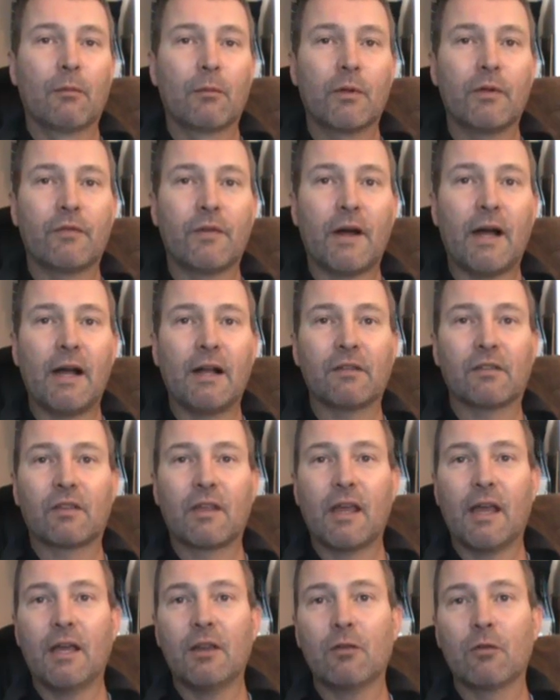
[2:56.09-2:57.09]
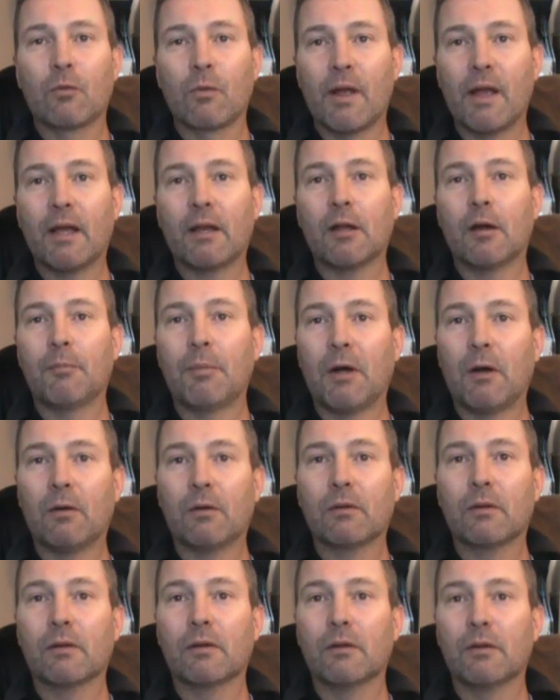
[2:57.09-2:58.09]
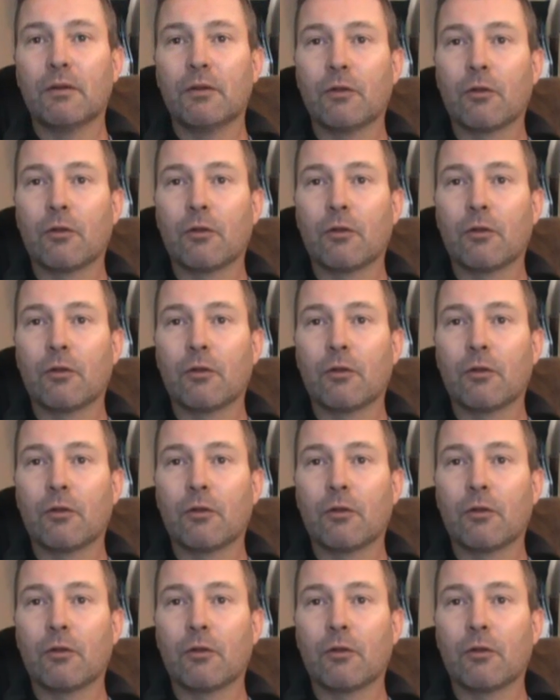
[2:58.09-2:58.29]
Revise, can you rant about